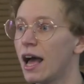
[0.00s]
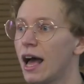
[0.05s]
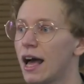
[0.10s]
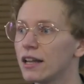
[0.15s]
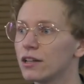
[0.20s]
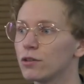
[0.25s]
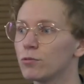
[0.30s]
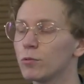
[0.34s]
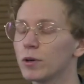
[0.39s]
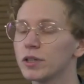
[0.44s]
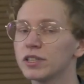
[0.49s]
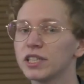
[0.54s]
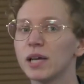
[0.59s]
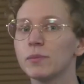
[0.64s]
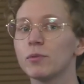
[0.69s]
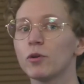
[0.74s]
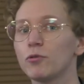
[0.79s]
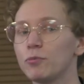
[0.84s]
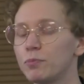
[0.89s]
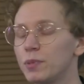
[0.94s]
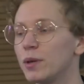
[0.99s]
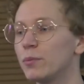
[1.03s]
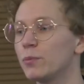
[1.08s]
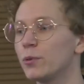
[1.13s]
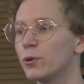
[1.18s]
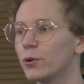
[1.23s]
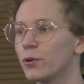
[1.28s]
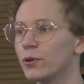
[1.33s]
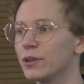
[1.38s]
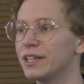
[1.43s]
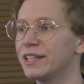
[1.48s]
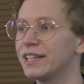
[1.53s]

and what type of people